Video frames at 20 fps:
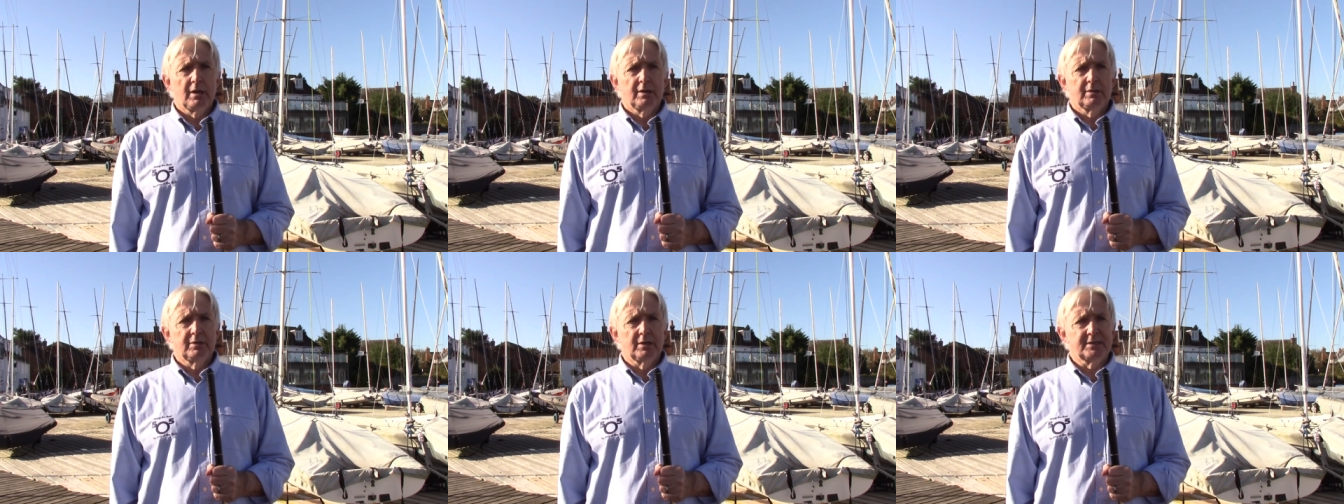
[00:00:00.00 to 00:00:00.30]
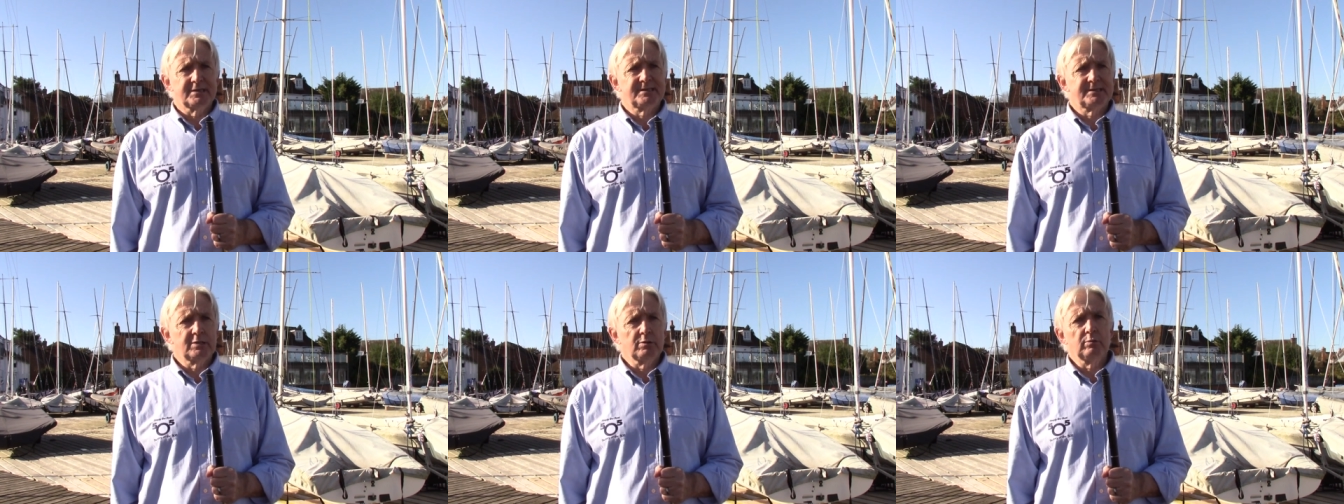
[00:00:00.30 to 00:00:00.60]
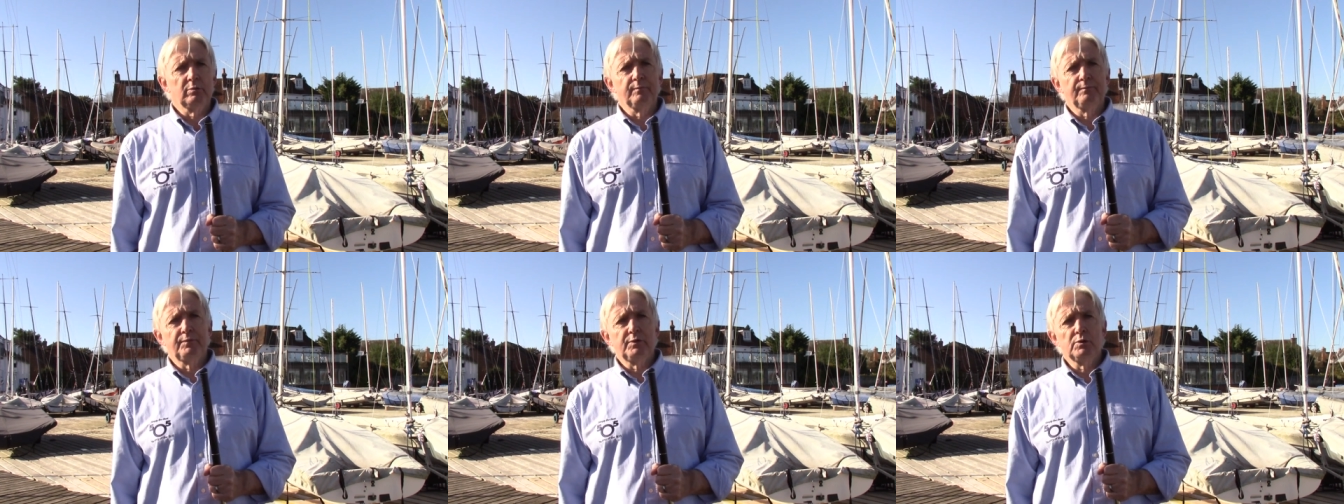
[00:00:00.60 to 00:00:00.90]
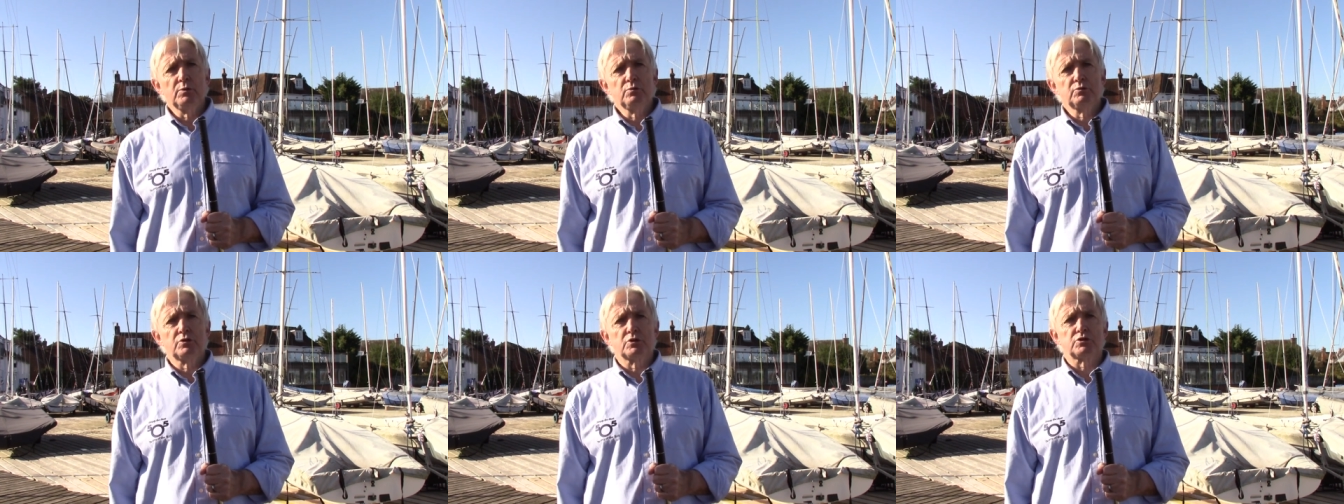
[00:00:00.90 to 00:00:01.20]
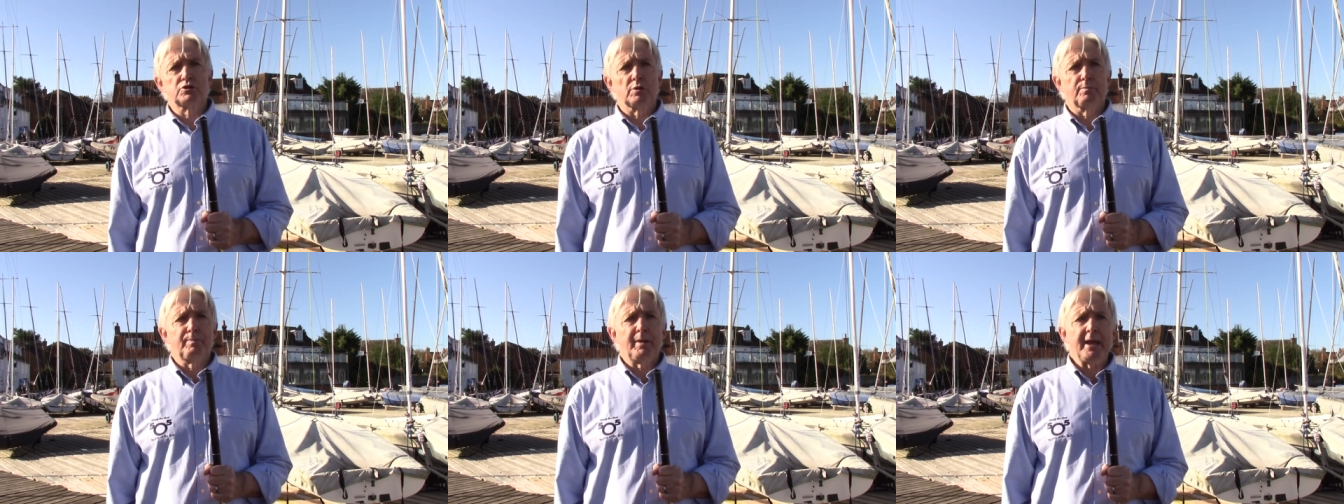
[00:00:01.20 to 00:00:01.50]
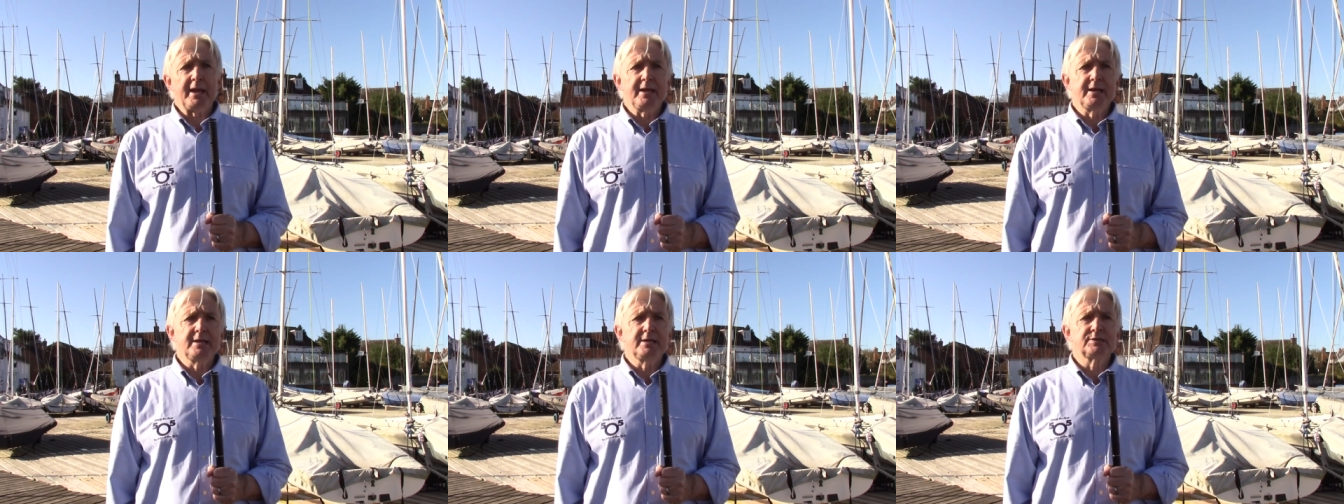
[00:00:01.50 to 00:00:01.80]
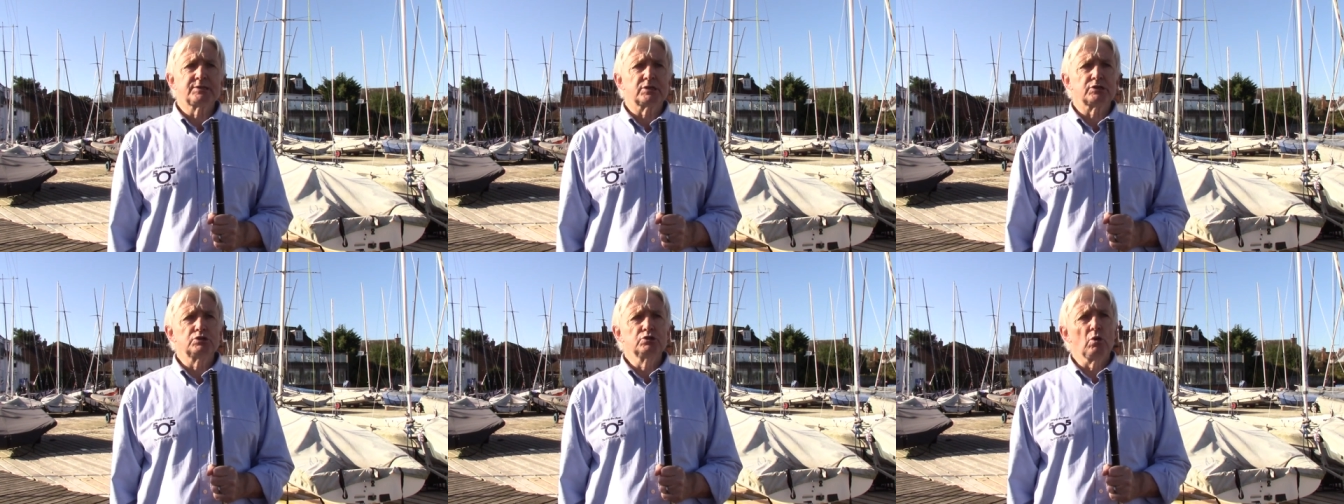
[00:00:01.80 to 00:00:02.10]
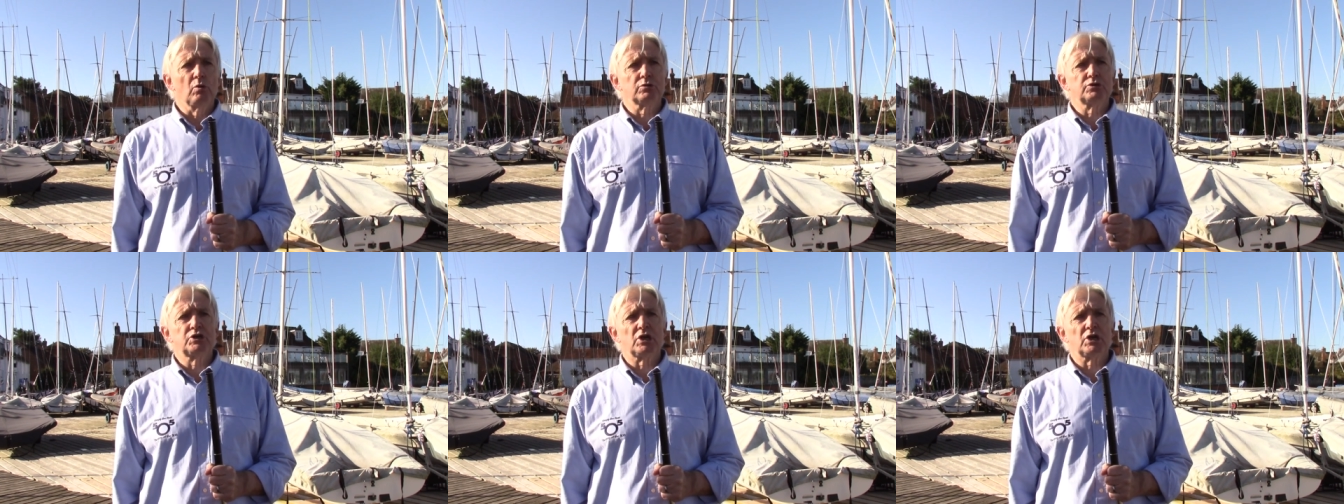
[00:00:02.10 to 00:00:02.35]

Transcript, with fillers: that still viewed the trapeze as not